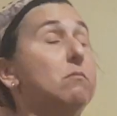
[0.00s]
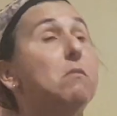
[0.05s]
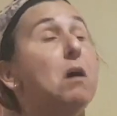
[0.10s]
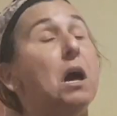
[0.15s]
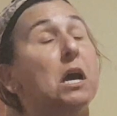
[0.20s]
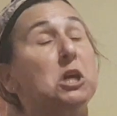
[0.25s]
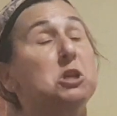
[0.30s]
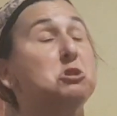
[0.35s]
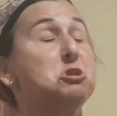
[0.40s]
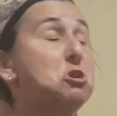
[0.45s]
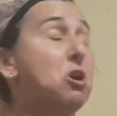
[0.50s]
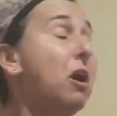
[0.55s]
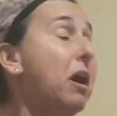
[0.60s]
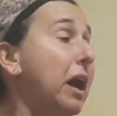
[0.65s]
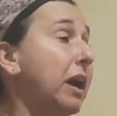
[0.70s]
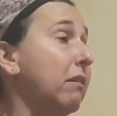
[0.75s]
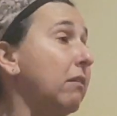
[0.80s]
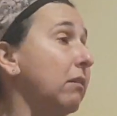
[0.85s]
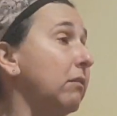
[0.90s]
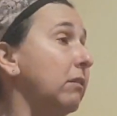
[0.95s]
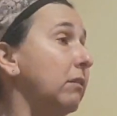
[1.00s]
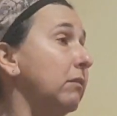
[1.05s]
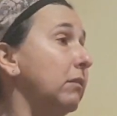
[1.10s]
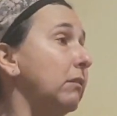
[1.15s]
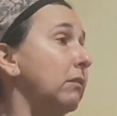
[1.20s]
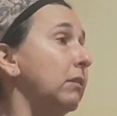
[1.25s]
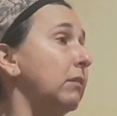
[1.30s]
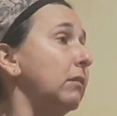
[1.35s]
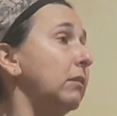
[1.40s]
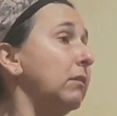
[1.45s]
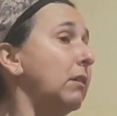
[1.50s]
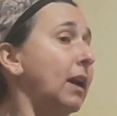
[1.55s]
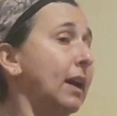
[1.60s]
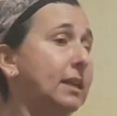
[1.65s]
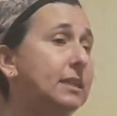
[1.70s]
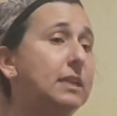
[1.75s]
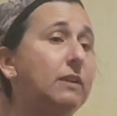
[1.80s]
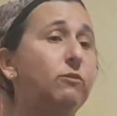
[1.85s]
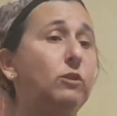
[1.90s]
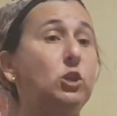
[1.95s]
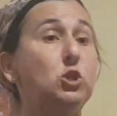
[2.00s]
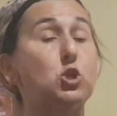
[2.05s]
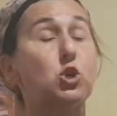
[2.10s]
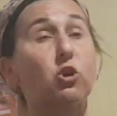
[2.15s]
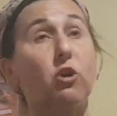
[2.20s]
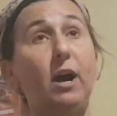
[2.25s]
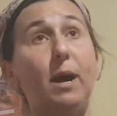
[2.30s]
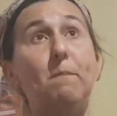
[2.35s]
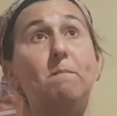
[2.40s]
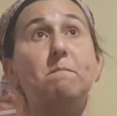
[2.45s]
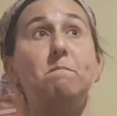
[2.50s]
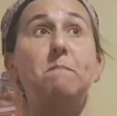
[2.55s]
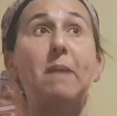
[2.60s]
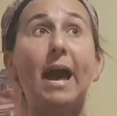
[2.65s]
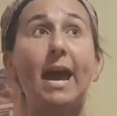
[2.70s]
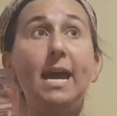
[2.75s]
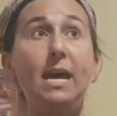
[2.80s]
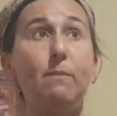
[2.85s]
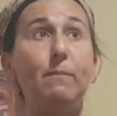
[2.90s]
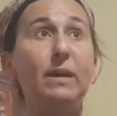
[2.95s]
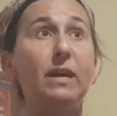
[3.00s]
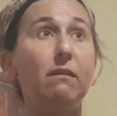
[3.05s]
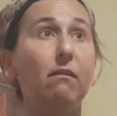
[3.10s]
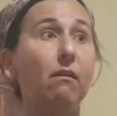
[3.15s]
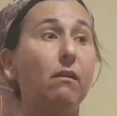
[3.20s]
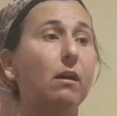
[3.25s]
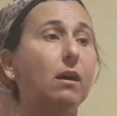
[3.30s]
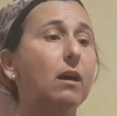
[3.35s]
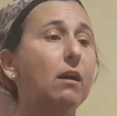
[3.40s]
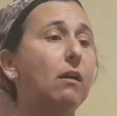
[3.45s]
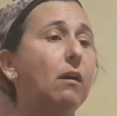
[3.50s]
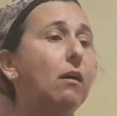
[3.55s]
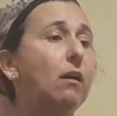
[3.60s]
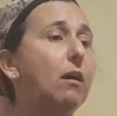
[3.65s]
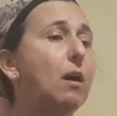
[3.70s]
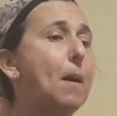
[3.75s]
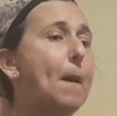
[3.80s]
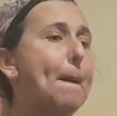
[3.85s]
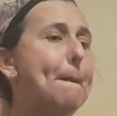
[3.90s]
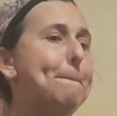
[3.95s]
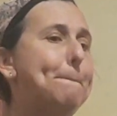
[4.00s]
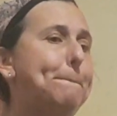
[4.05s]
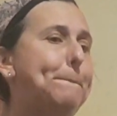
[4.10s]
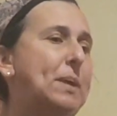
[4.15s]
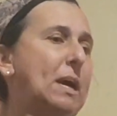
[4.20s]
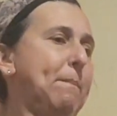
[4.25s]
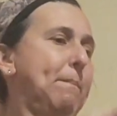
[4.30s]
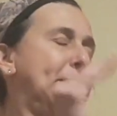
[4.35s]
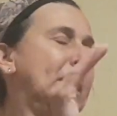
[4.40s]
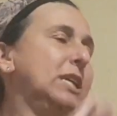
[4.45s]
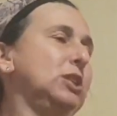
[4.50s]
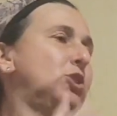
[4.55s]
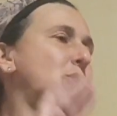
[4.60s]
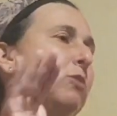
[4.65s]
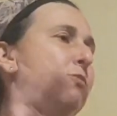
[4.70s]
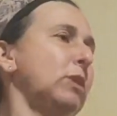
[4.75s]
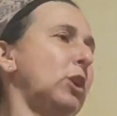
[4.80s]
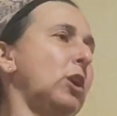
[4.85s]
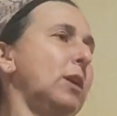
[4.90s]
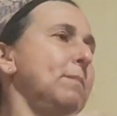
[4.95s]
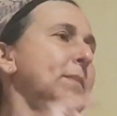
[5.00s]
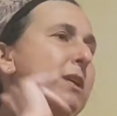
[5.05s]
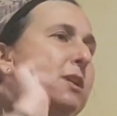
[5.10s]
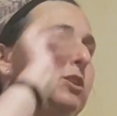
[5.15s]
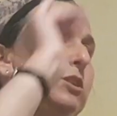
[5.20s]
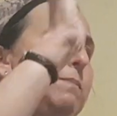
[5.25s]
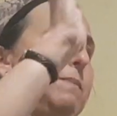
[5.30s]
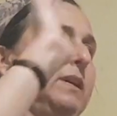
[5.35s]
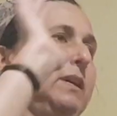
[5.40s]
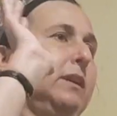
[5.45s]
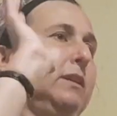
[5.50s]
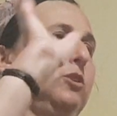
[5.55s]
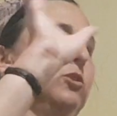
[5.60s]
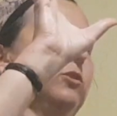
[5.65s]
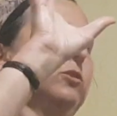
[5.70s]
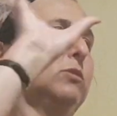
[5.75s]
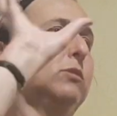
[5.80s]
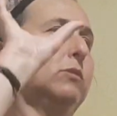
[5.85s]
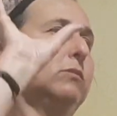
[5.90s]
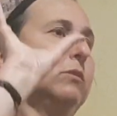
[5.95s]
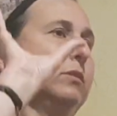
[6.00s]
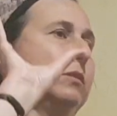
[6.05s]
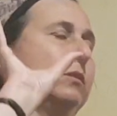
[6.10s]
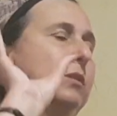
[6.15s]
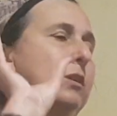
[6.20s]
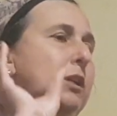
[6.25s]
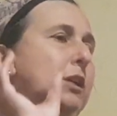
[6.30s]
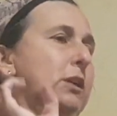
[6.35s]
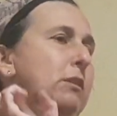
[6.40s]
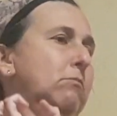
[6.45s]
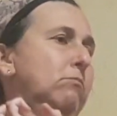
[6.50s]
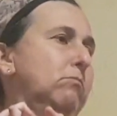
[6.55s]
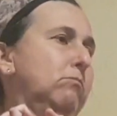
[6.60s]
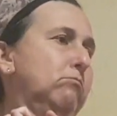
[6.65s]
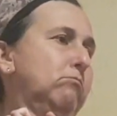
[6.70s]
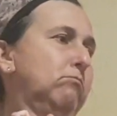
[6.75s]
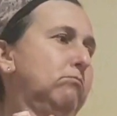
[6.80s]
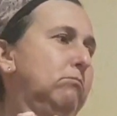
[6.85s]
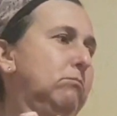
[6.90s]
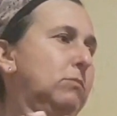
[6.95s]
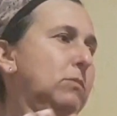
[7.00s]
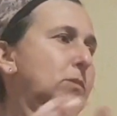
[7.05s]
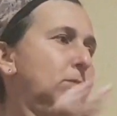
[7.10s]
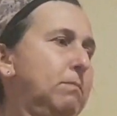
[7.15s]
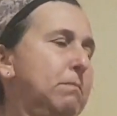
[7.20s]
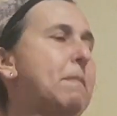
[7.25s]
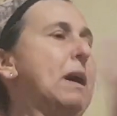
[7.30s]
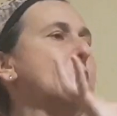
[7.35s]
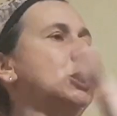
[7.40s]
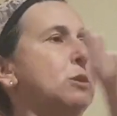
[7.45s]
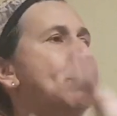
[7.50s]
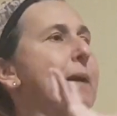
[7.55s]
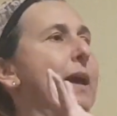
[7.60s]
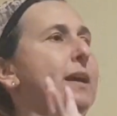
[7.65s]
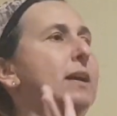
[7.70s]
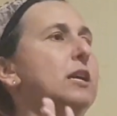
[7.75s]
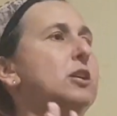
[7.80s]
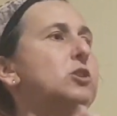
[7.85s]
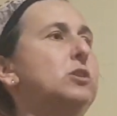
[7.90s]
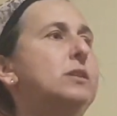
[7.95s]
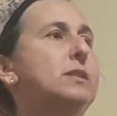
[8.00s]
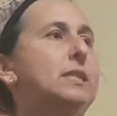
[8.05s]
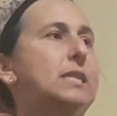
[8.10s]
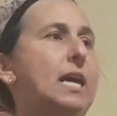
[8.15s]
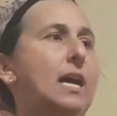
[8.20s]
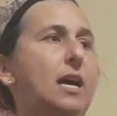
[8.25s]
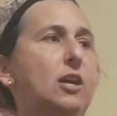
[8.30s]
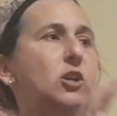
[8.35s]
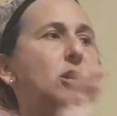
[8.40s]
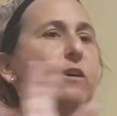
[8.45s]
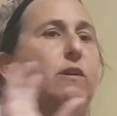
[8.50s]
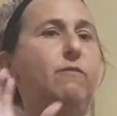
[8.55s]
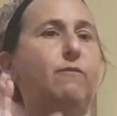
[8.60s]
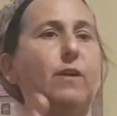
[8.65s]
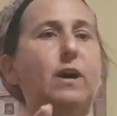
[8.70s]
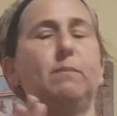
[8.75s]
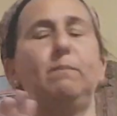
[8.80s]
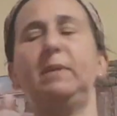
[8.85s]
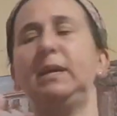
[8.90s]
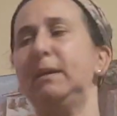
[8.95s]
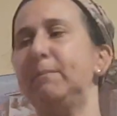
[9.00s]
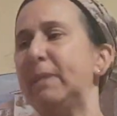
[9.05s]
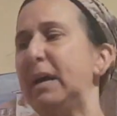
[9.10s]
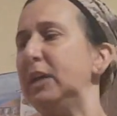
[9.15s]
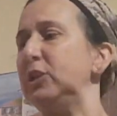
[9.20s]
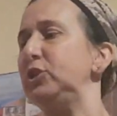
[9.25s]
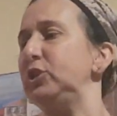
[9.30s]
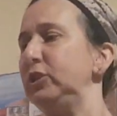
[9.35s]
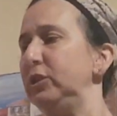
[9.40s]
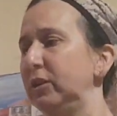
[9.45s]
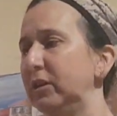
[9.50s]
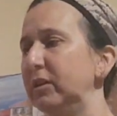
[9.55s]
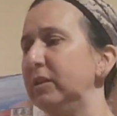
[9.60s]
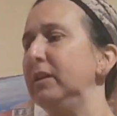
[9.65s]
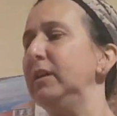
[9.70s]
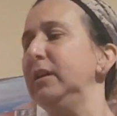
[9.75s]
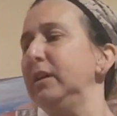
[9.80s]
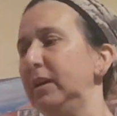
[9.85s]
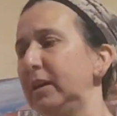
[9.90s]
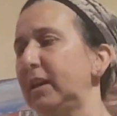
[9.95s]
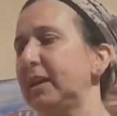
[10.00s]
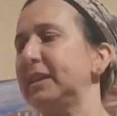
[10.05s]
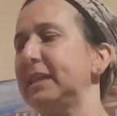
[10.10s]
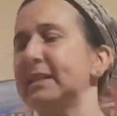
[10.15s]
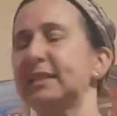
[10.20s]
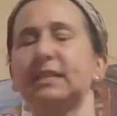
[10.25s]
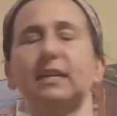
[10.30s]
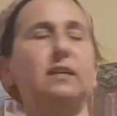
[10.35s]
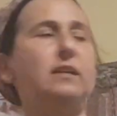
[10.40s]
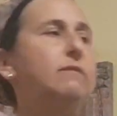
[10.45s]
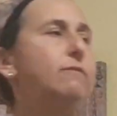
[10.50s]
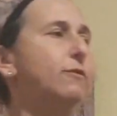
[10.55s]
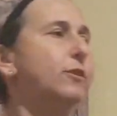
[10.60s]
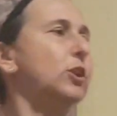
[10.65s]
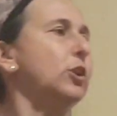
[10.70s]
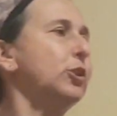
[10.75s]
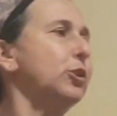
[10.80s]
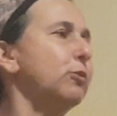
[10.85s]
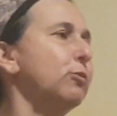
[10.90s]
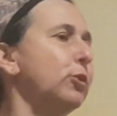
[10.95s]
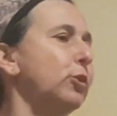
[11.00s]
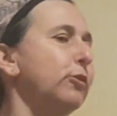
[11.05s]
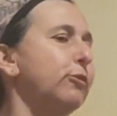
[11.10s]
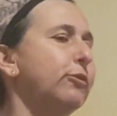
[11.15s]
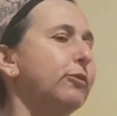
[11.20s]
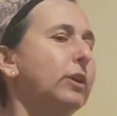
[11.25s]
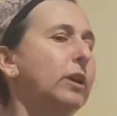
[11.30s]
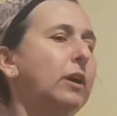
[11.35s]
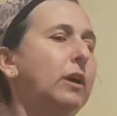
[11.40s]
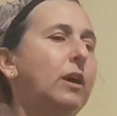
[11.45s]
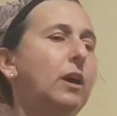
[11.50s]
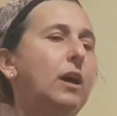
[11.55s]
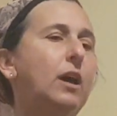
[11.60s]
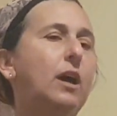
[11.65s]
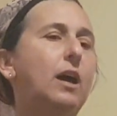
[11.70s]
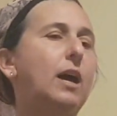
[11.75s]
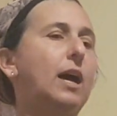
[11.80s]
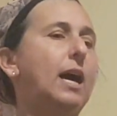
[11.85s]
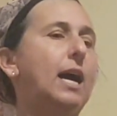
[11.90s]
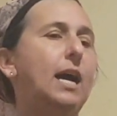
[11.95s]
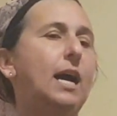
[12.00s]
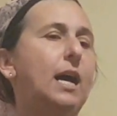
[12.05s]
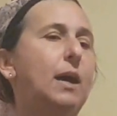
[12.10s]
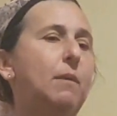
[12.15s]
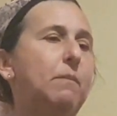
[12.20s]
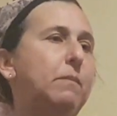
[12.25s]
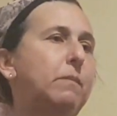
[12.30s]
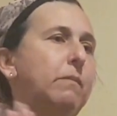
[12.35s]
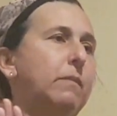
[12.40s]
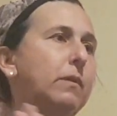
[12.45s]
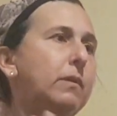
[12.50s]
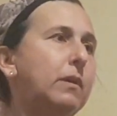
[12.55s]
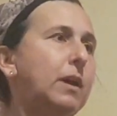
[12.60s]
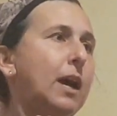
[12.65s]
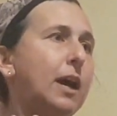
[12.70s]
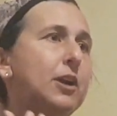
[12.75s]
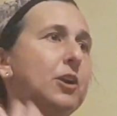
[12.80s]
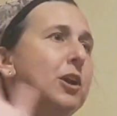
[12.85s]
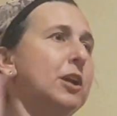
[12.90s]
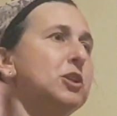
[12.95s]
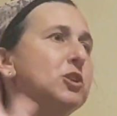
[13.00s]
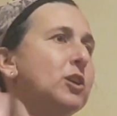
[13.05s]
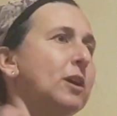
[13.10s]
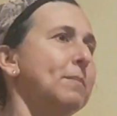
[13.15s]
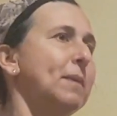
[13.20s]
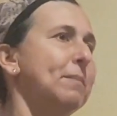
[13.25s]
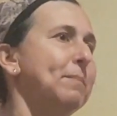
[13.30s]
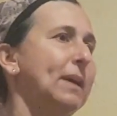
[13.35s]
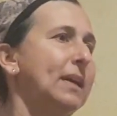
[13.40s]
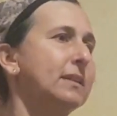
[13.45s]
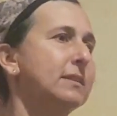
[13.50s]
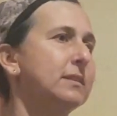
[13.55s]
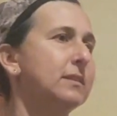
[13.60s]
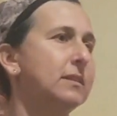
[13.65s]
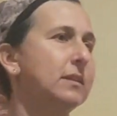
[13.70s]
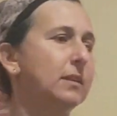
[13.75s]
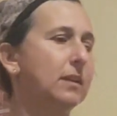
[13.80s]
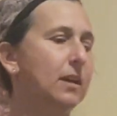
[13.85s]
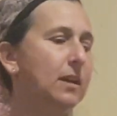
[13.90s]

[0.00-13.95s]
I can try. I can definitely try, maybe, but please don't rely on me to be your matchmaker to say, find me a match, like there's something fit on the roof. I can only try my best.